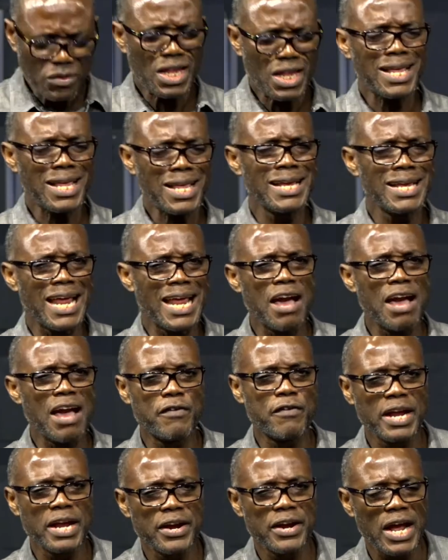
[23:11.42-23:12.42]
in every
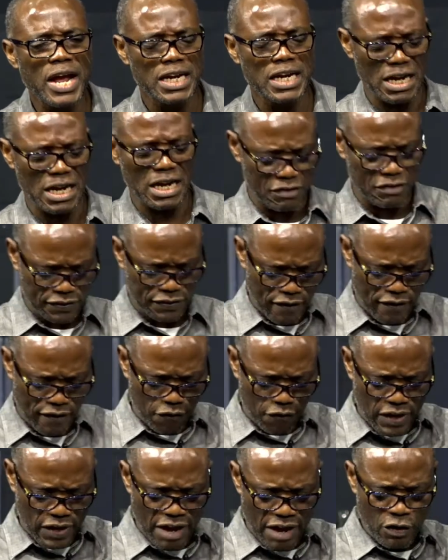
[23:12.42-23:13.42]
area and in every sphere of
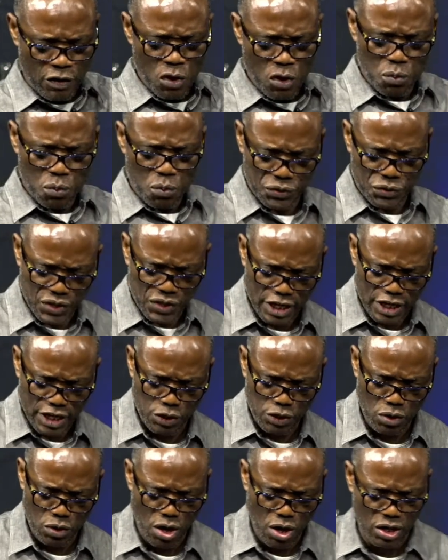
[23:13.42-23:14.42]
life. We thank you, O
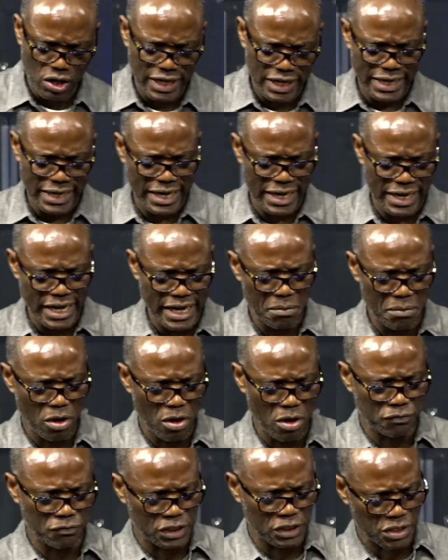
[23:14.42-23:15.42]
God, in the name of
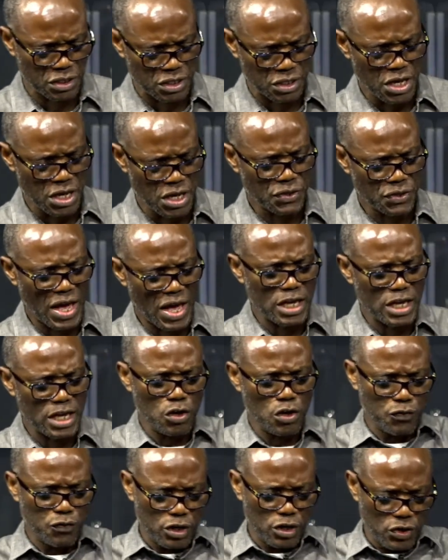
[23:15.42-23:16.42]
Jesus. Thank you
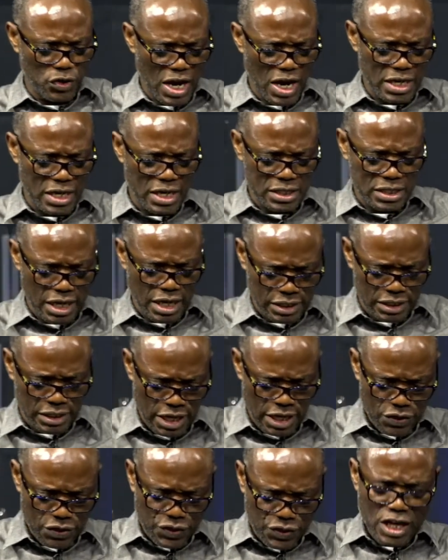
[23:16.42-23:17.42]
for the United States.
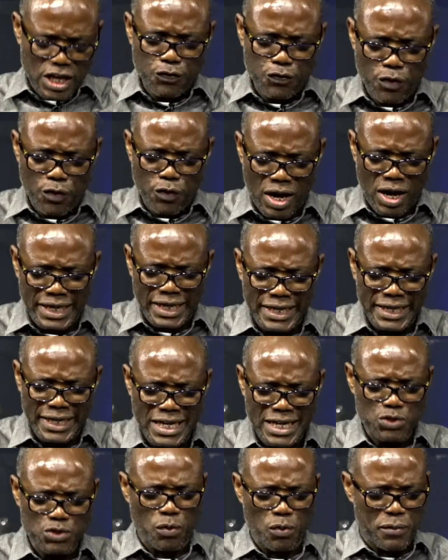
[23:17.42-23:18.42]
Thank you for our leaders.
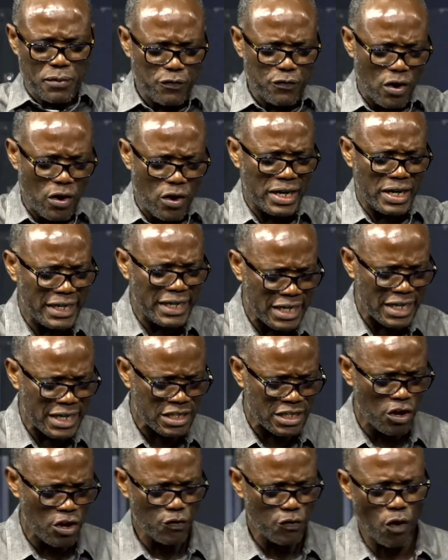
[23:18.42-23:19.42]
We pray for our leaders,
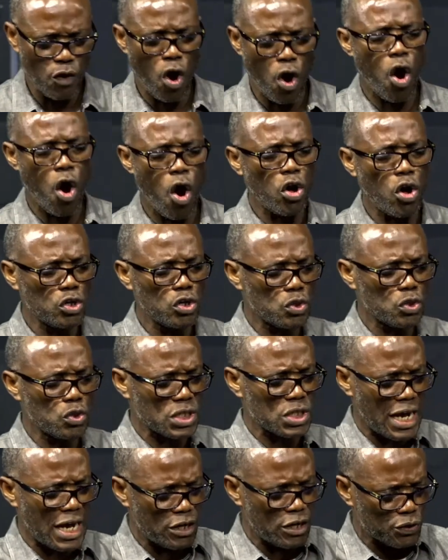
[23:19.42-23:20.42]
for all those that are
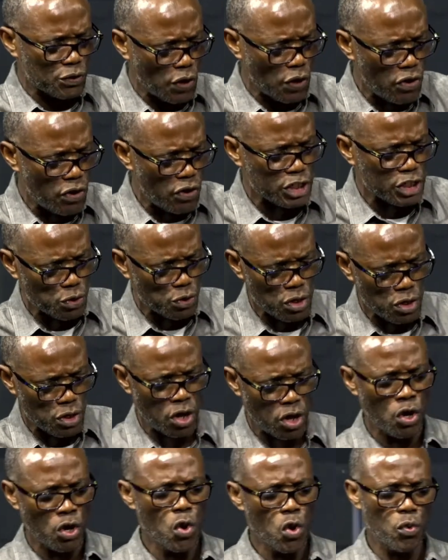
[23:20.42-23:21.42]
in authority, O God.
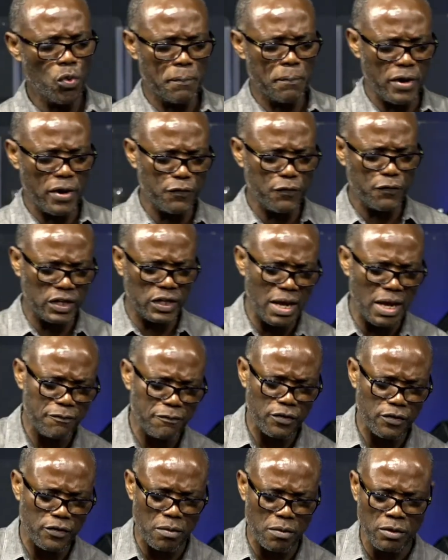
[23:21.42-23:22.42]
We pray for them
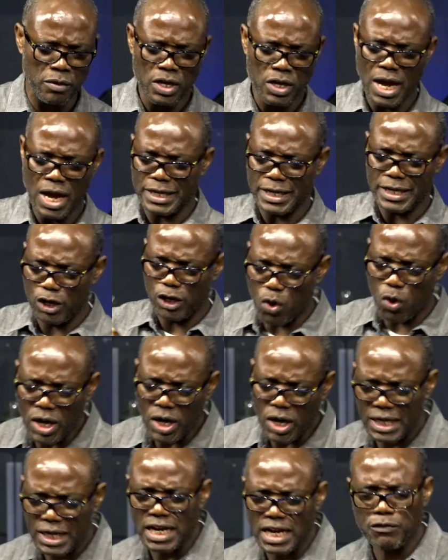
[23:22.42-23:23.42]
from the local
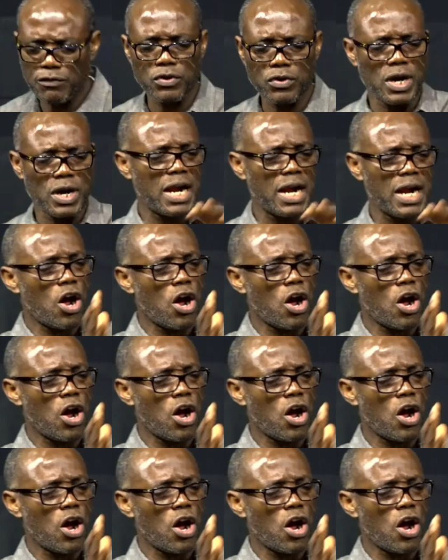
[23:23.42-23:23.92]
level right